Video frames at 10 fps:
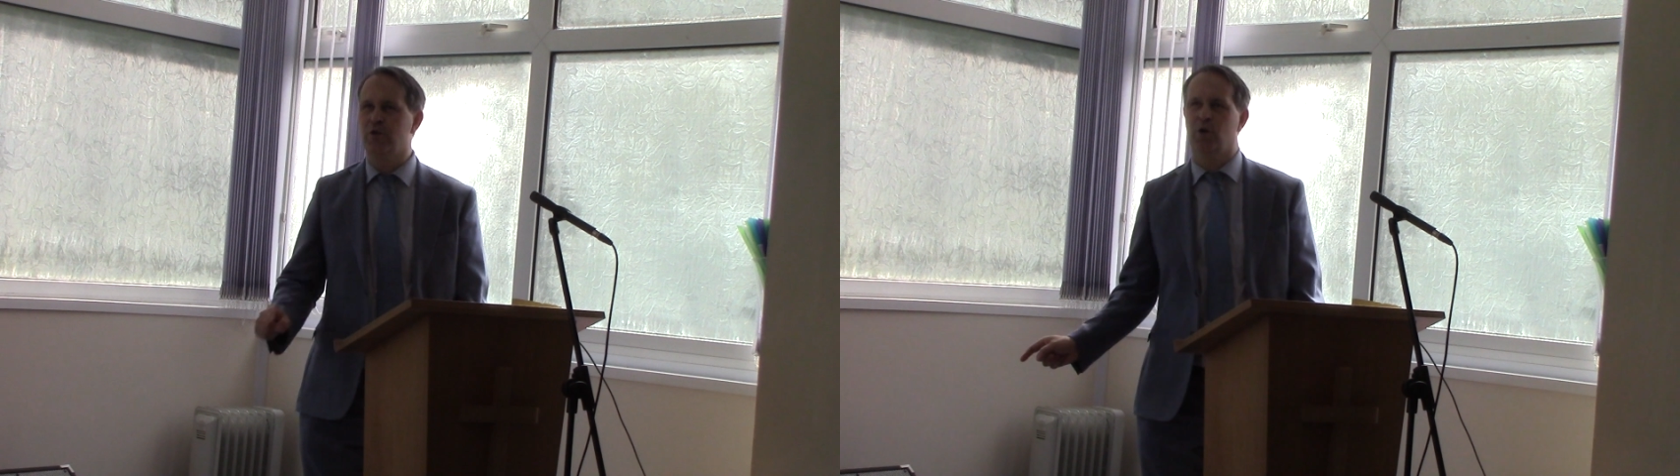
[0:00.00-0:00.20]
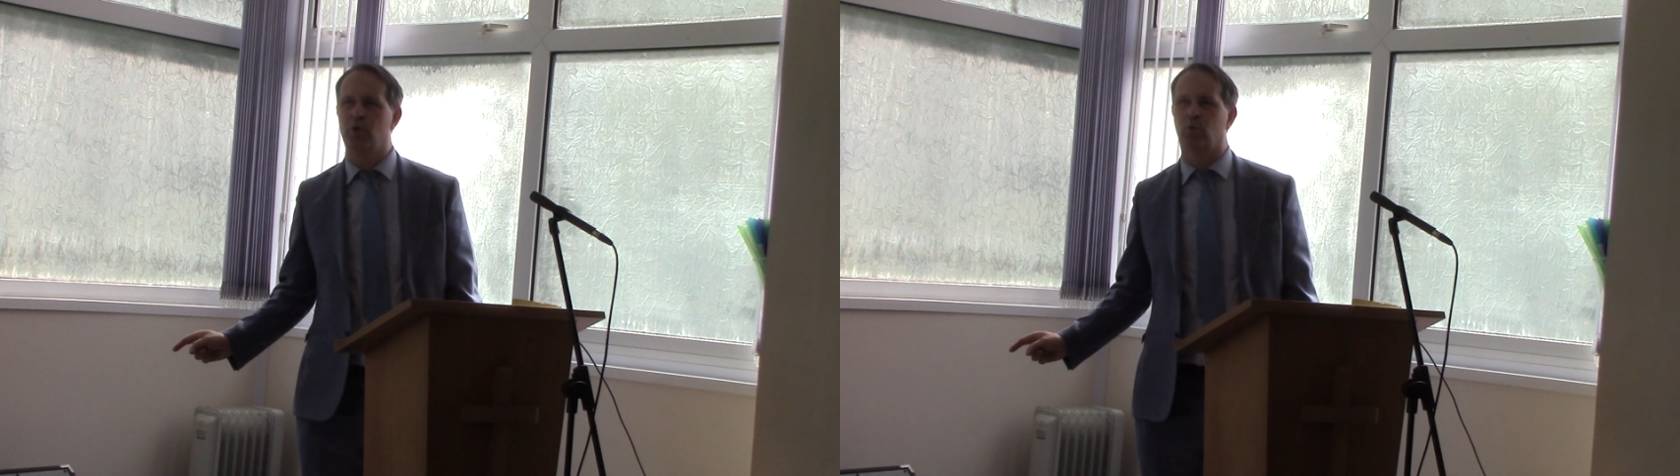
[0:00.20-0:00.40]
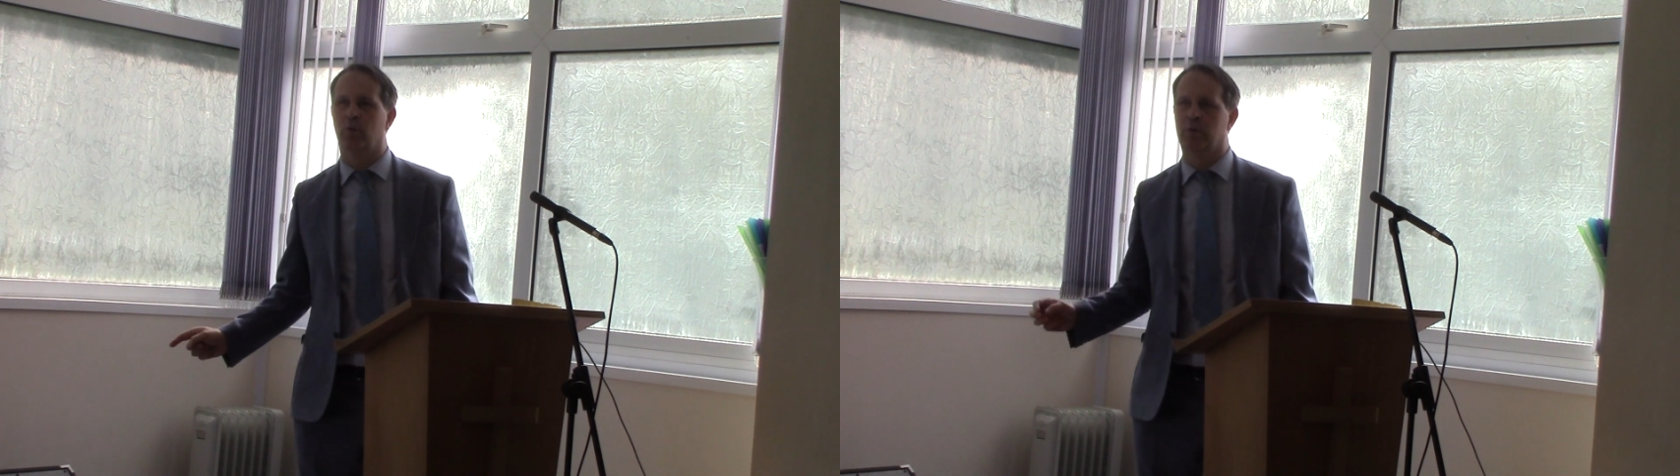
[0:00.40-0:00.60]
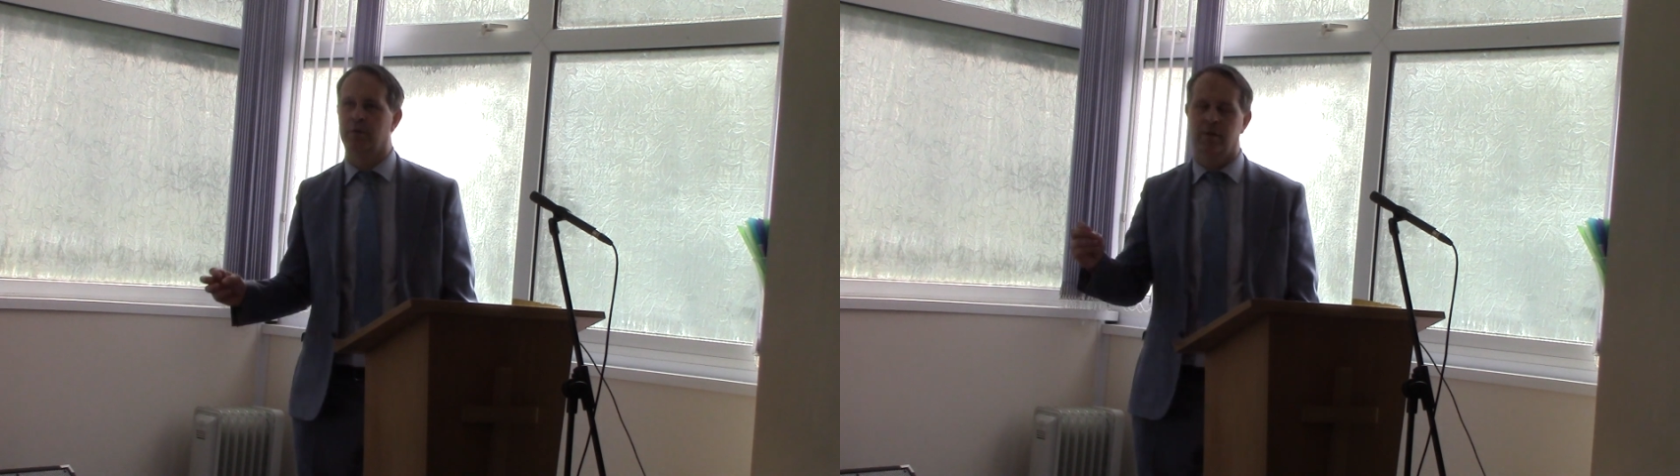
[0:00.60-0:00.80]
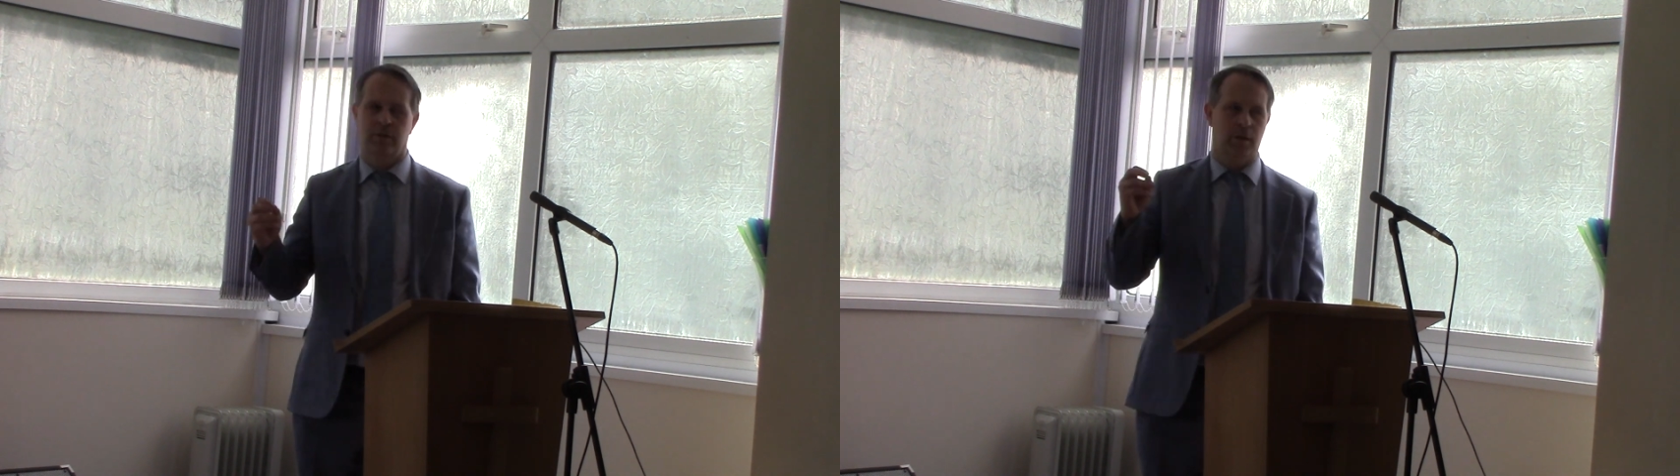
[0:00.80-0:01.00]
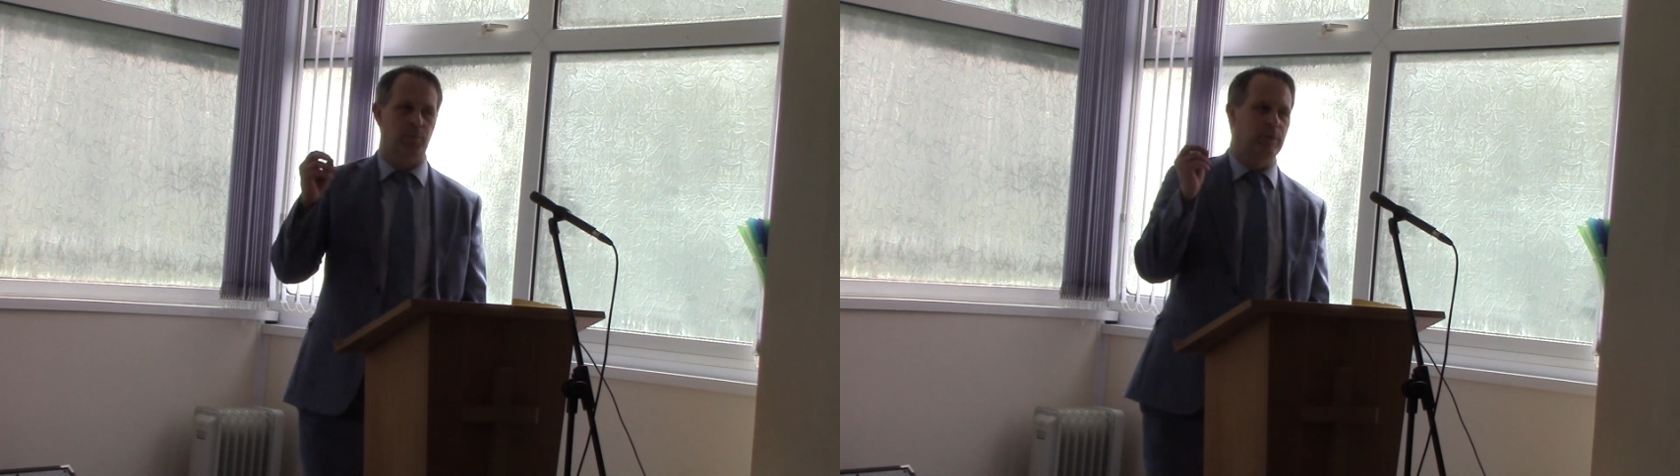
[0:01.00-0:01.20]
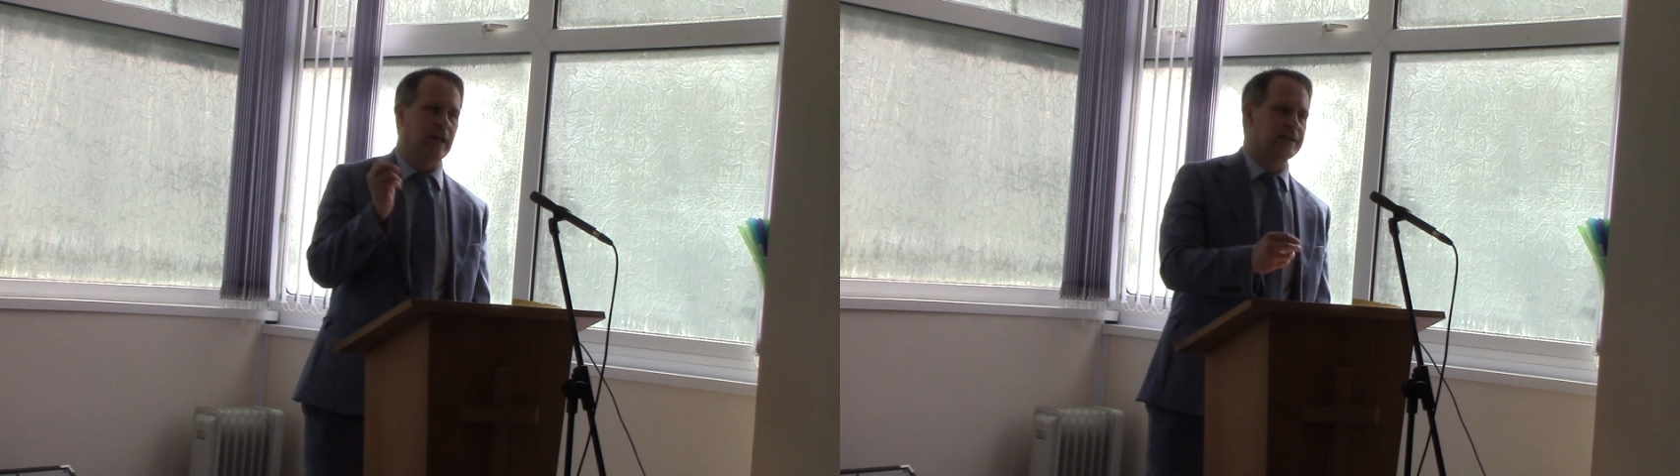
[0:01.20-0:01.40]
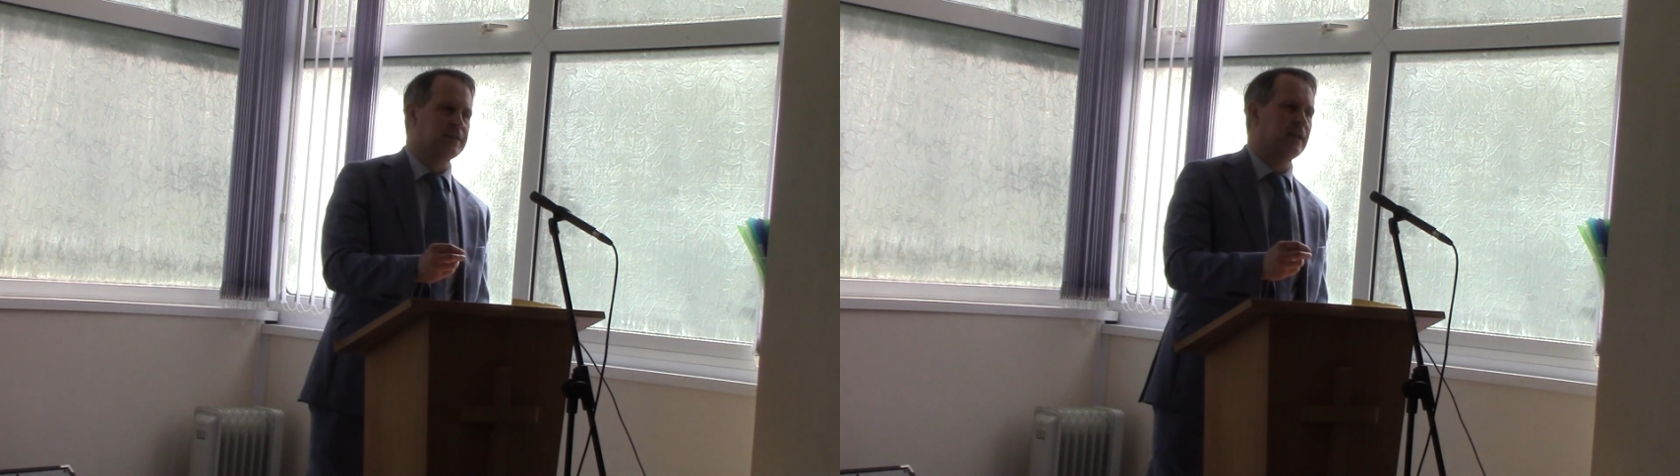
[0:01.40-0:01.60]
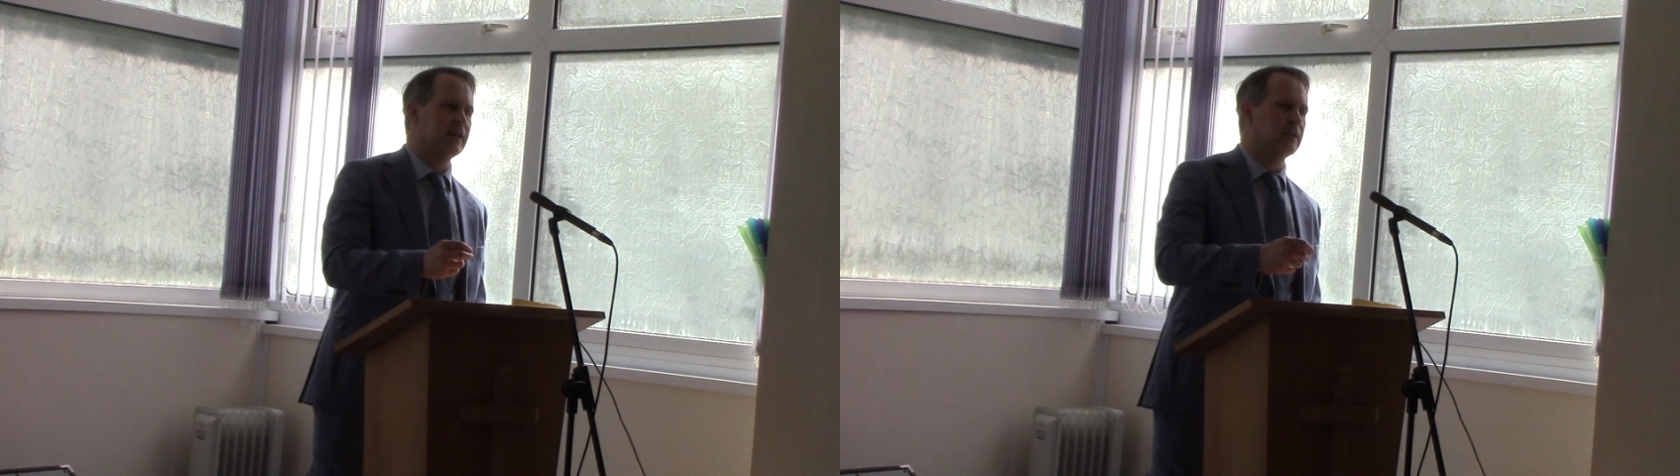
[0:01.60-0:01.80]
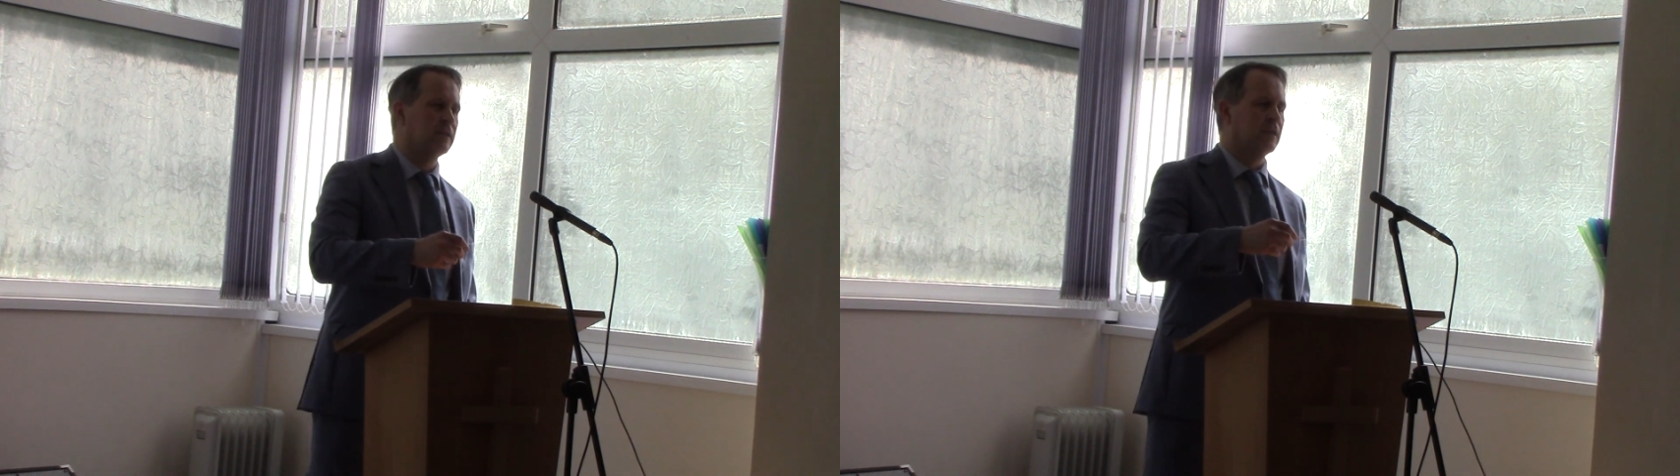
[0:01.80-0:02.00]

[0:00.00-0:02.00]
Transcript: know the blessing